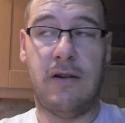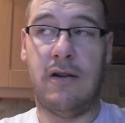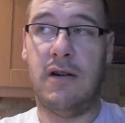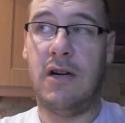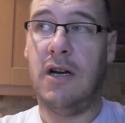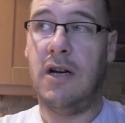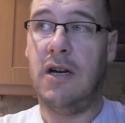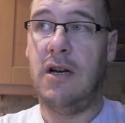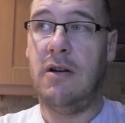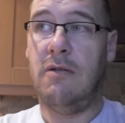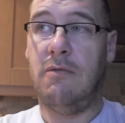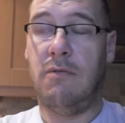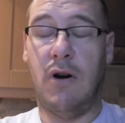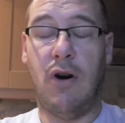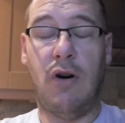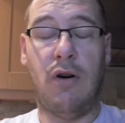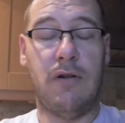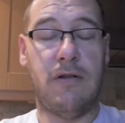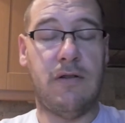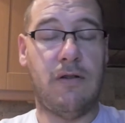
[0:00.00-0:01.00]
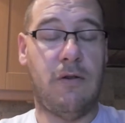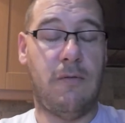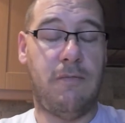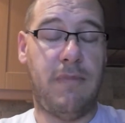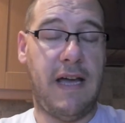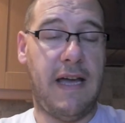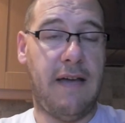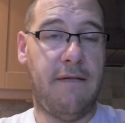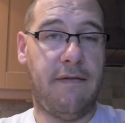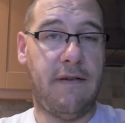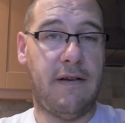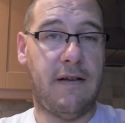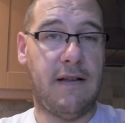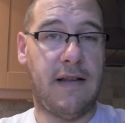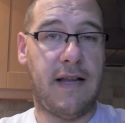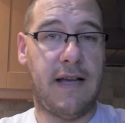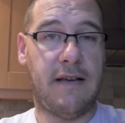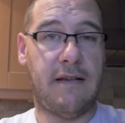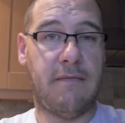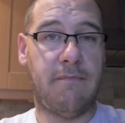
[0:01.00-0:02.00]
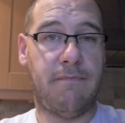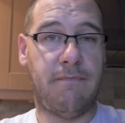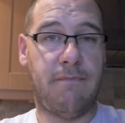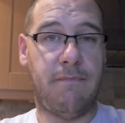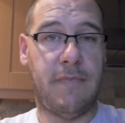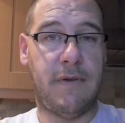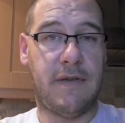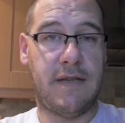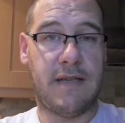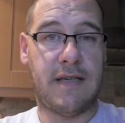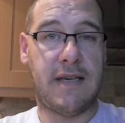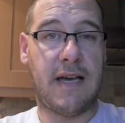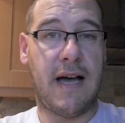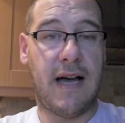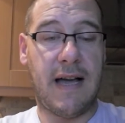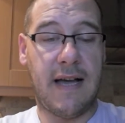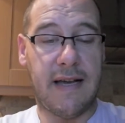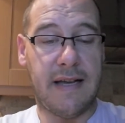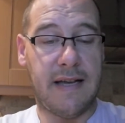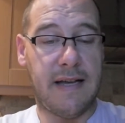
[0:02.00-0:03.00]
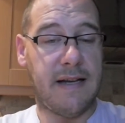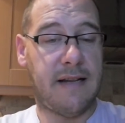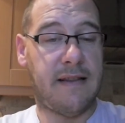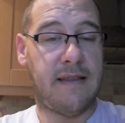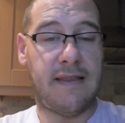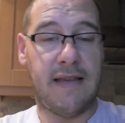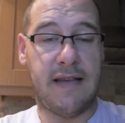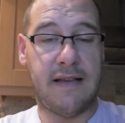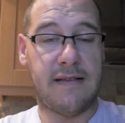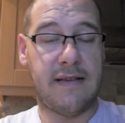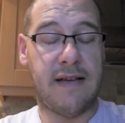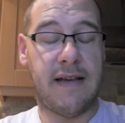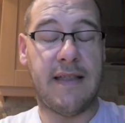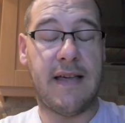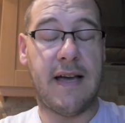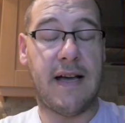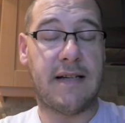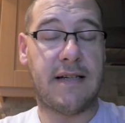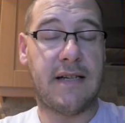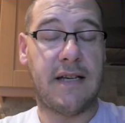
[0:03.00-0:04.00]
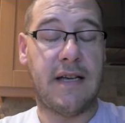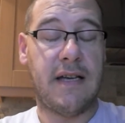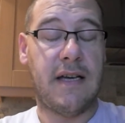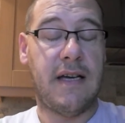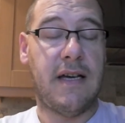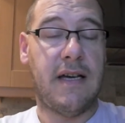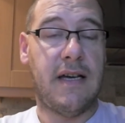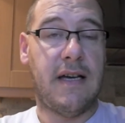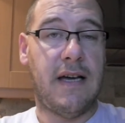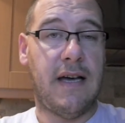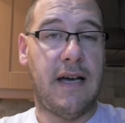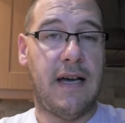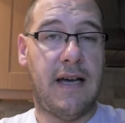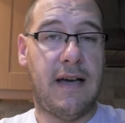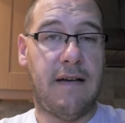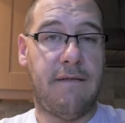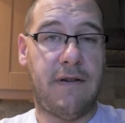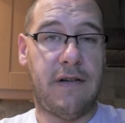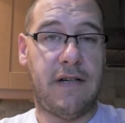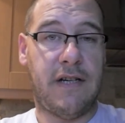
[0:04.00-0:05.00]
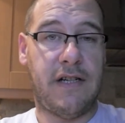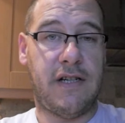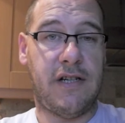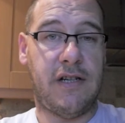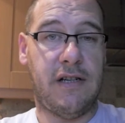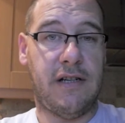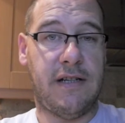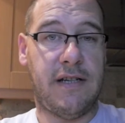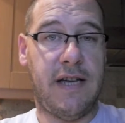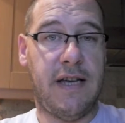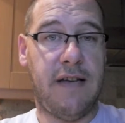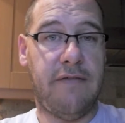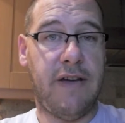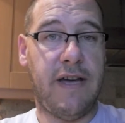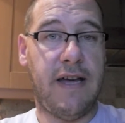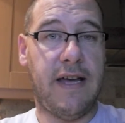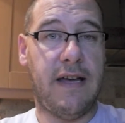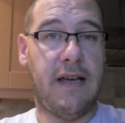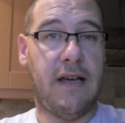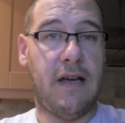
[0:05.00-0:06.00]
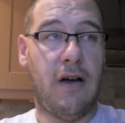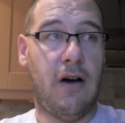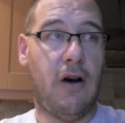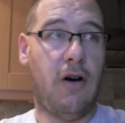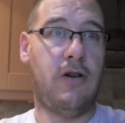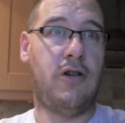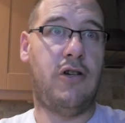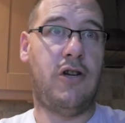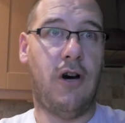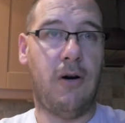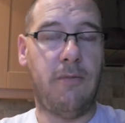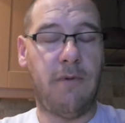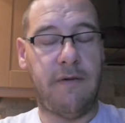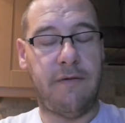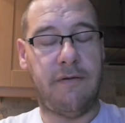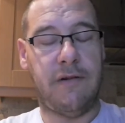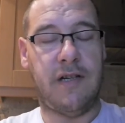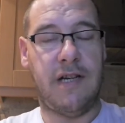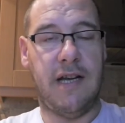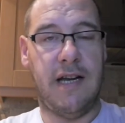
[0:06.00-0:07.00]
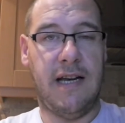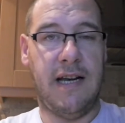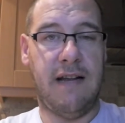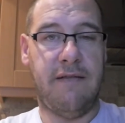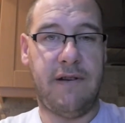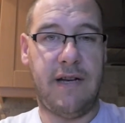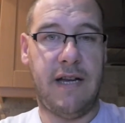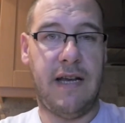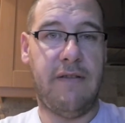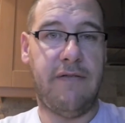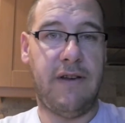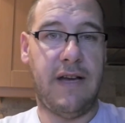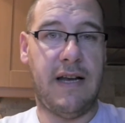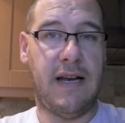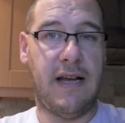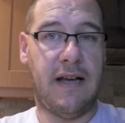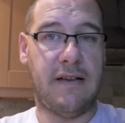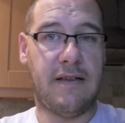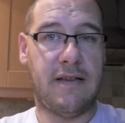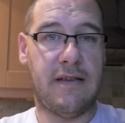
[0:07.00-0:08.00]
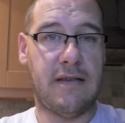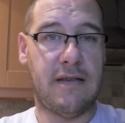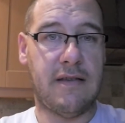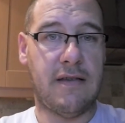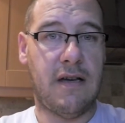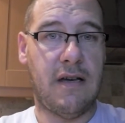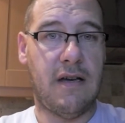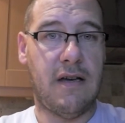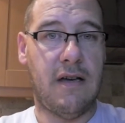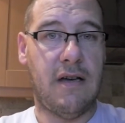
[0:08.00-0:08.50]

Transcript: know, we also pay for like Sky and things like that, for digital TV on top of a TV license.